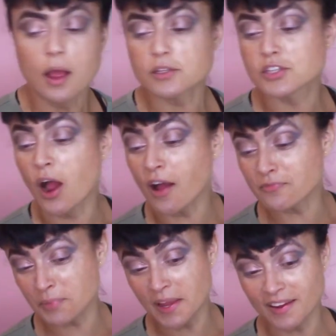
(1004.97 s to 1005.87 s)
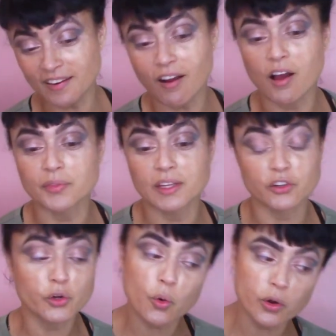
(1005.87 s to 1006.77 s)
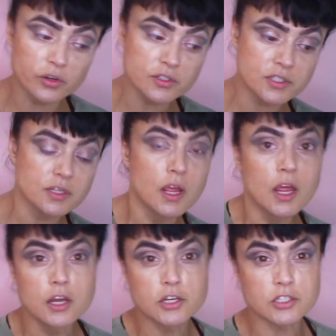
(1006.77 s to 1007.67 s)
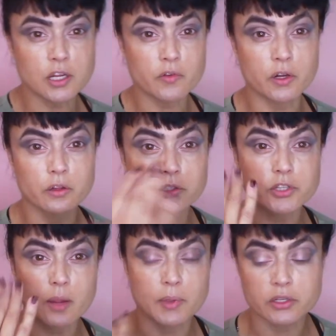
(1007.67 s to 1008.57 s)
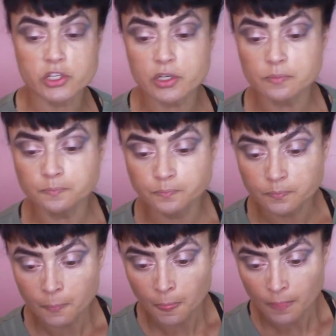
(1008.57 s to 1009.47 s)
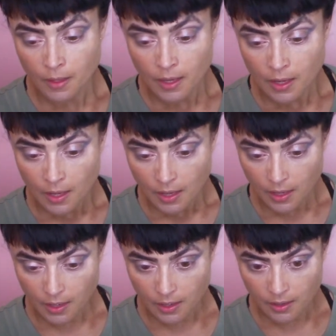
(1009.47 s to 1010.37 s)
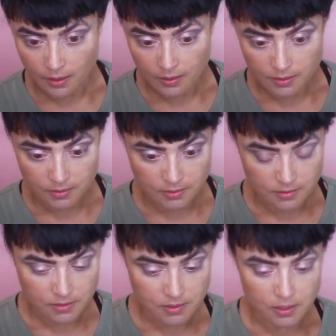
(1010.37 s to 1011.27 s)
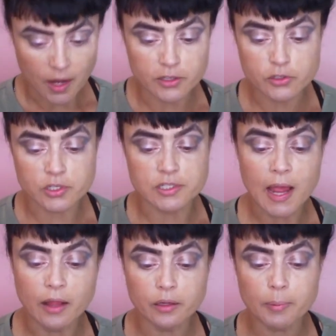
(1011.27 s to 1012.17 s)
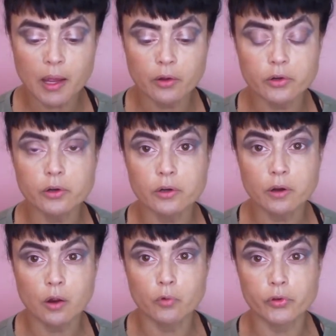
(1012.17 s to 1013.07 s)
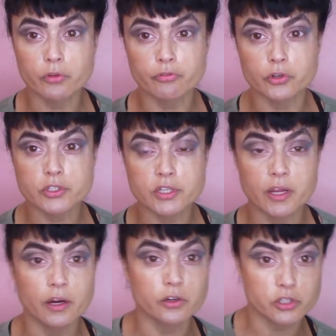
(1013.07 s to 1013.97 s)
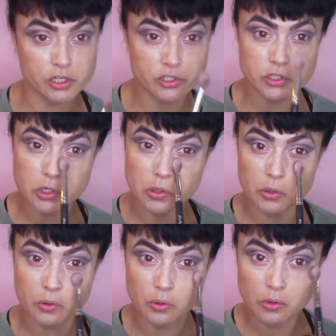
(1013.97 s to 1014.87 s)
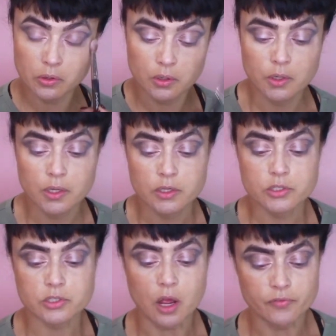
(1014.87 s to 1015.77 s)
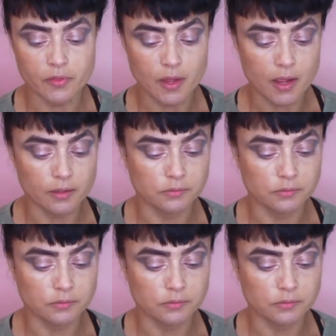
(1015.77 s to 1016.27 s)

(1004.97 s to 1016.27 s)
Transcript: soft pink on the inner corners, just to give it a little dimension. And I used a talc powder over the first layer just to soften that